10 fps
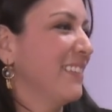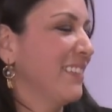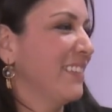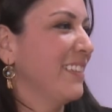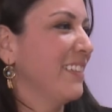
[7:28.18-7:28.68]

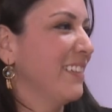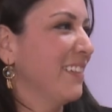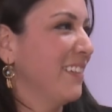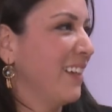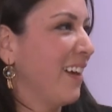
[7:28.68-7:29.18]

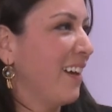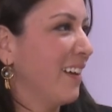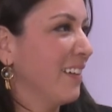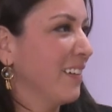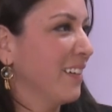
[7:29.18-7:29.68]

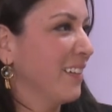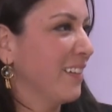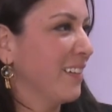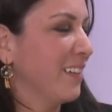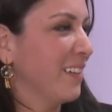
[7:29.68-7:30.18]

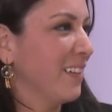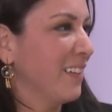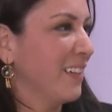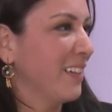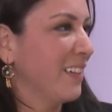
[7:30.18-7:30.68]

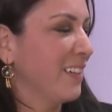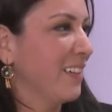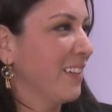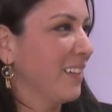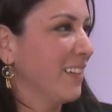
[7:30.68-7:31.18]

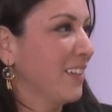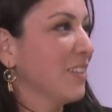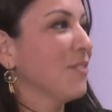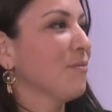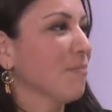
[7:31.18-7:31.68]

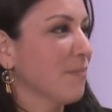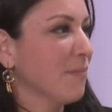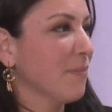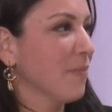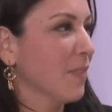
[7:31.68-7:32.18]

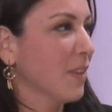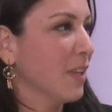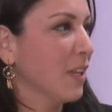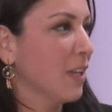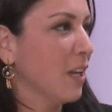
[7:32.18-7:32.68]

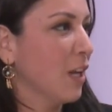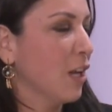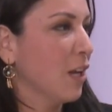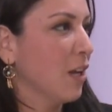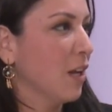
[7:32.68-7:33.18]

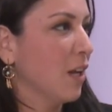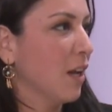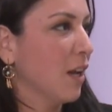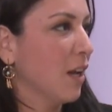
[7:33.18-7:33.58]
No words are spoken by the person on screen.